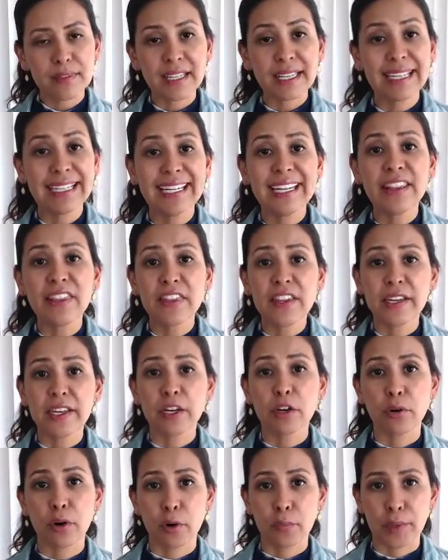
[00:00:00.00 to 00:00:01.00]
And in Think
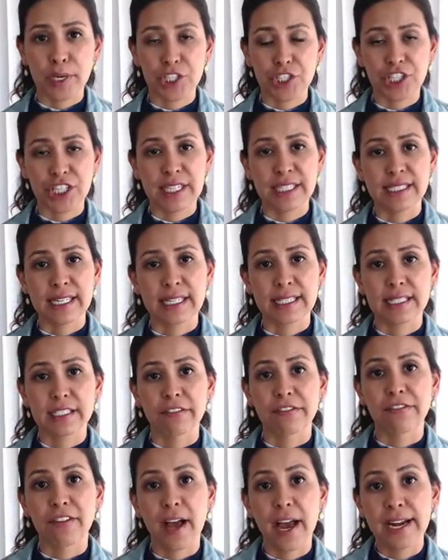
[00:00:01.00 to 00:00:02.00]
and Grow Rich, he says to
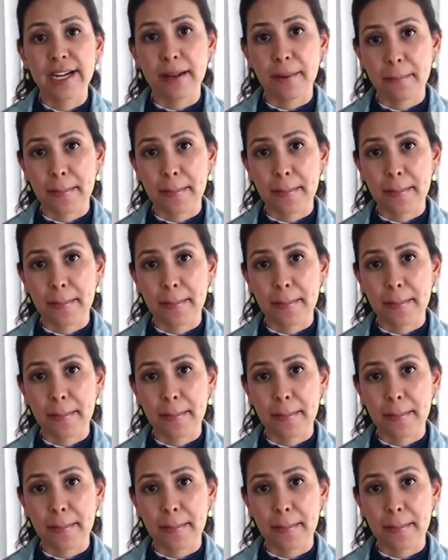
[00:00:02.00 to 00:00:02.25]
find a